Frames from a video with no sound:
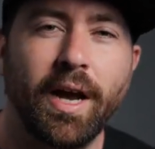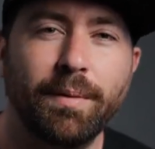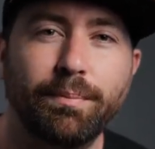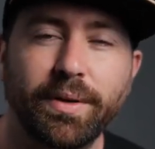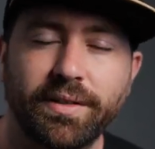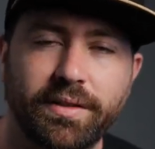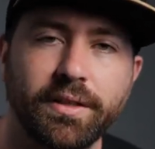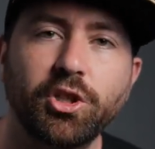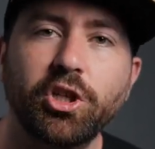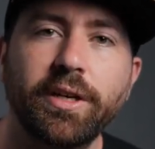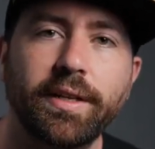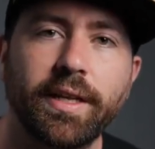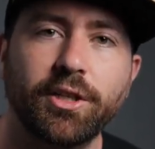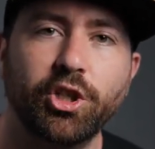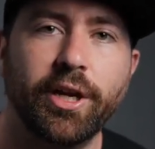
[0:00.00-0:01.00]
I'm
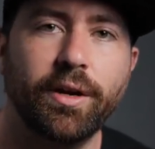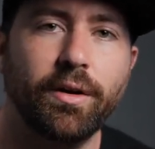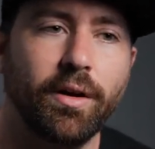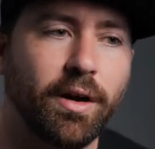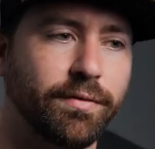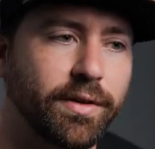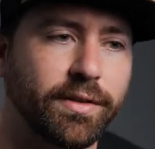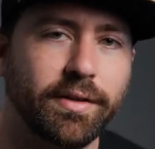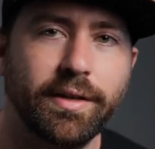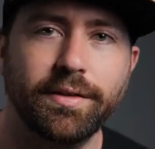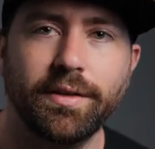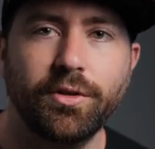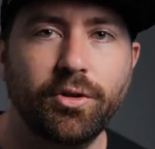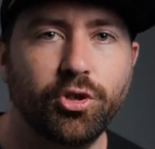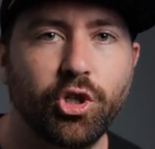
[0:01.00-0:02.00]
positioning that channel. Obviously,
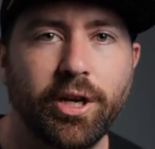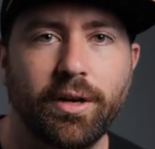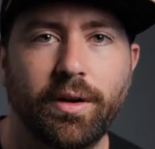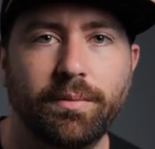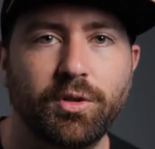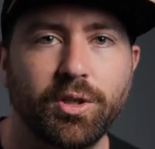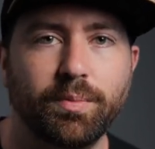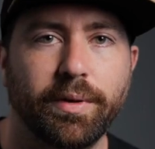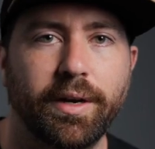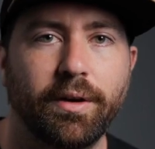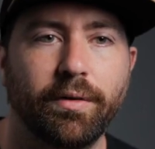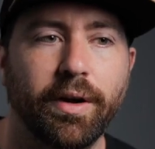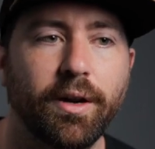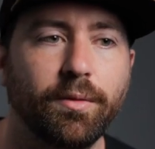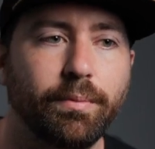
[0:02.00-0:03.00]
it's a new channel, I'm just playing
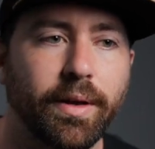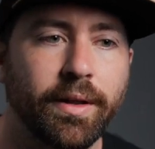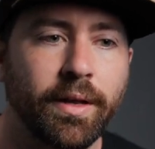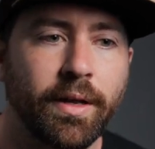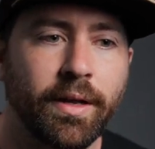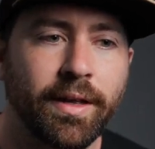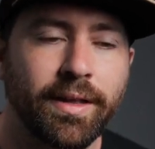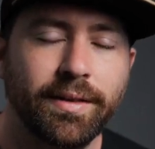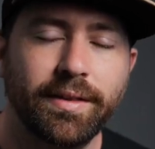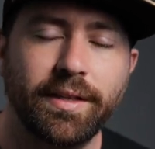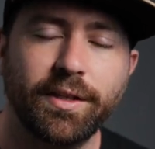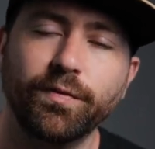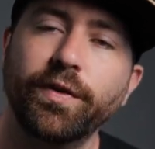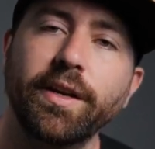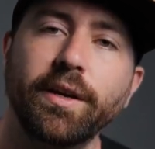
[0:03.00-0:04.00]
around, but
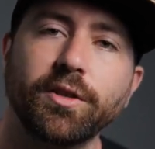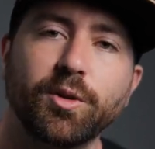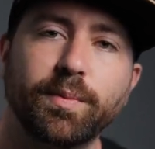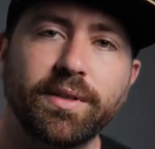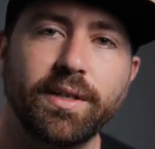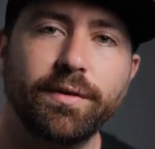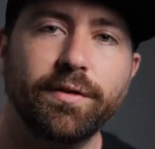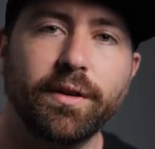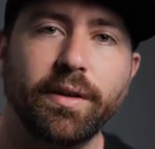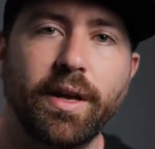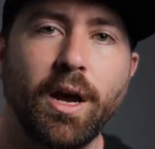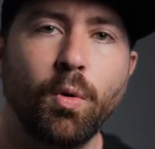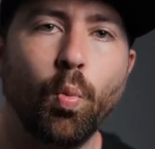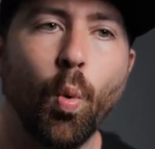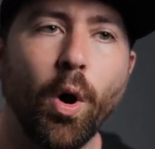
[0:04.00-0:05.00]
this video specifically,
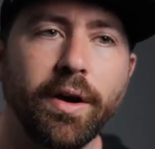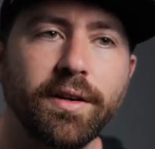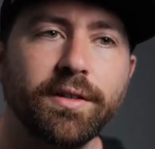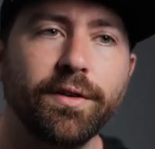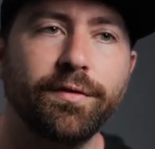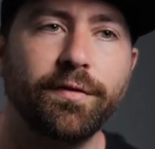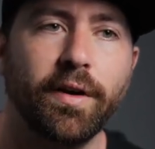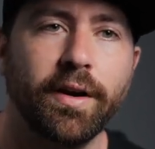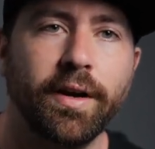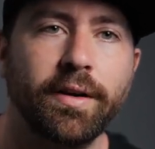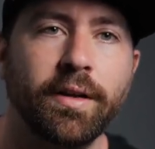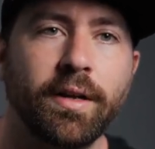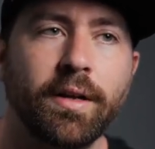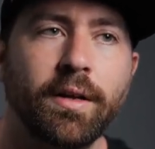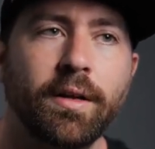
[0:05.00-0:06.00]
I wanted to
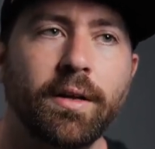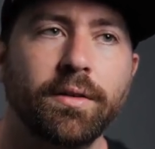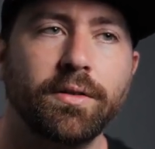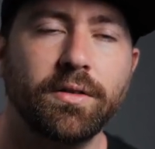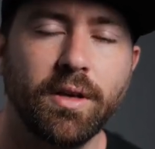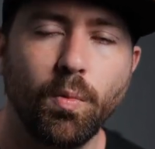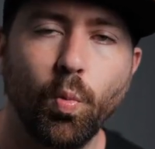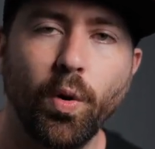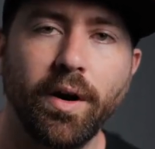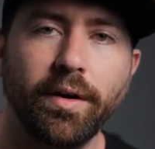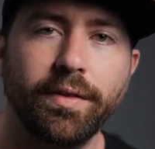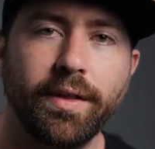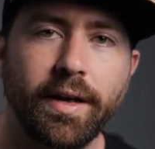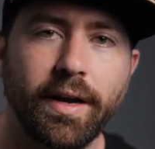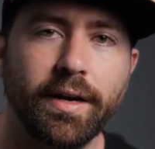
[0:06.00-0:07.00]
find
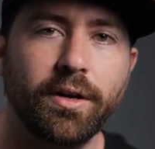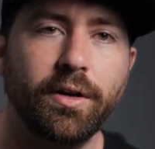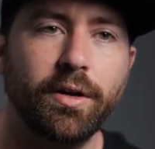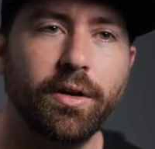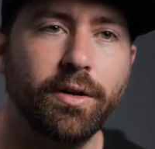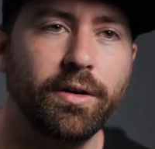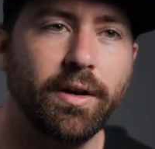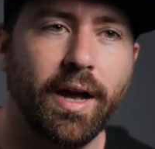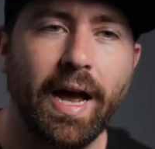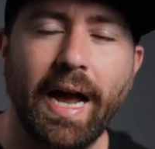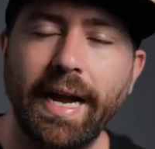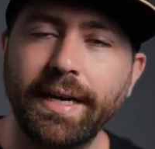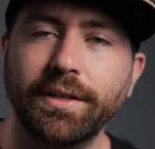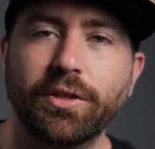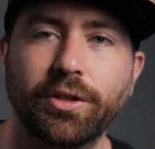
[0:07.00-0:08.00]
somewhere that I could
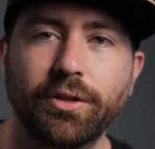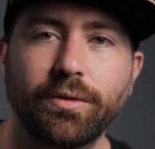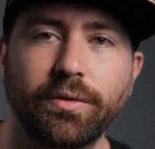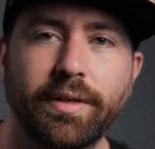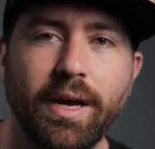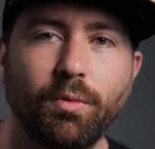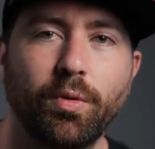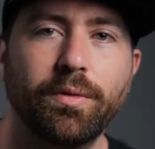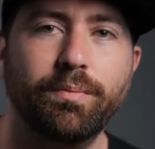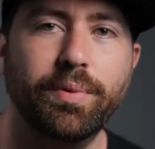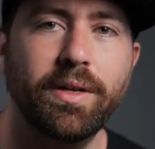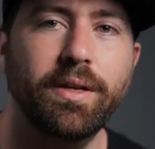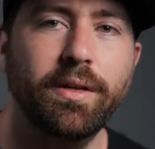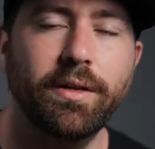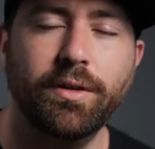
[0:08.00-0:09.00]
hike to that would
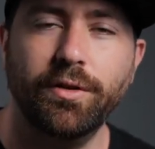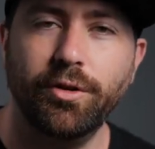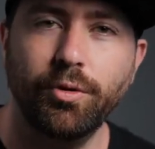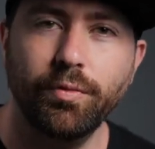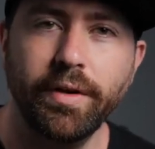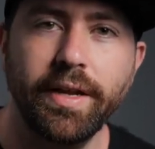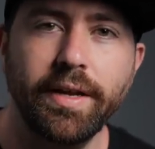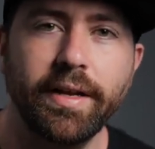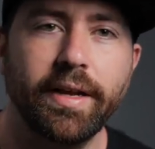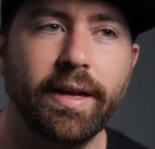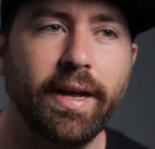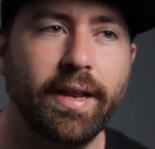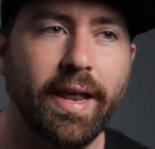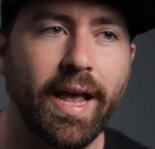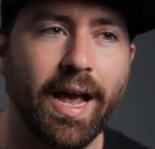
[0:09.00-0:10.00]
be unique
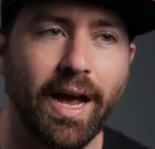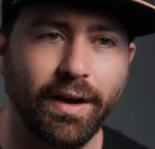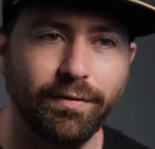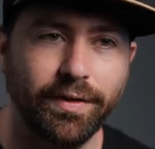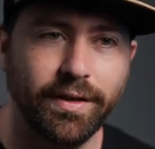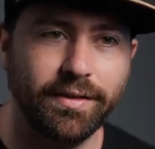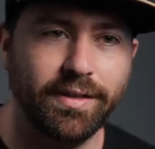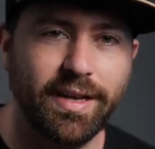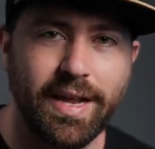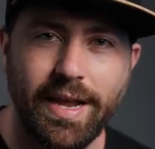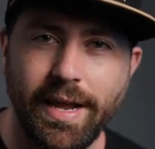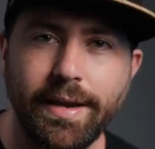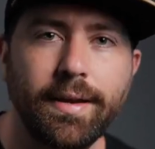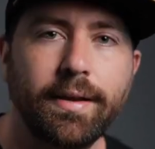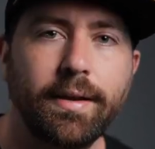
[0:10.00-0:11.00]
and have this
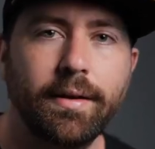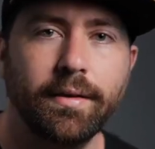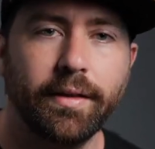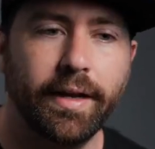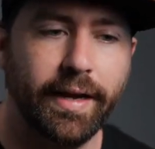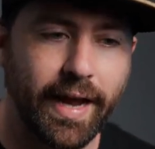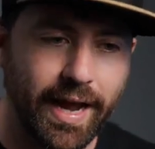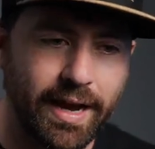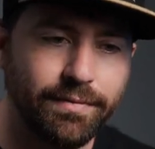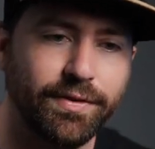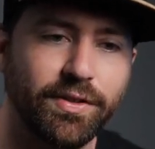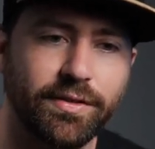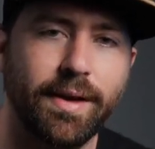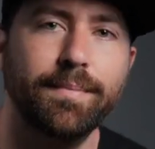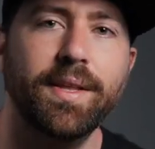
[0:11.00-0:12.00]
ending, like have
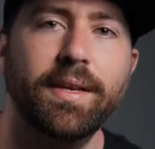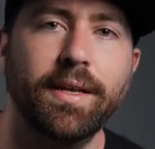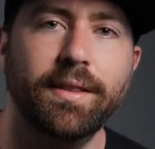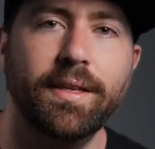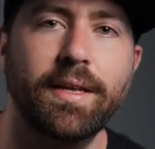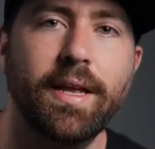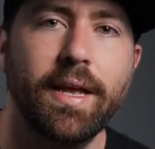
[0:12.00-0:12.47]
something at the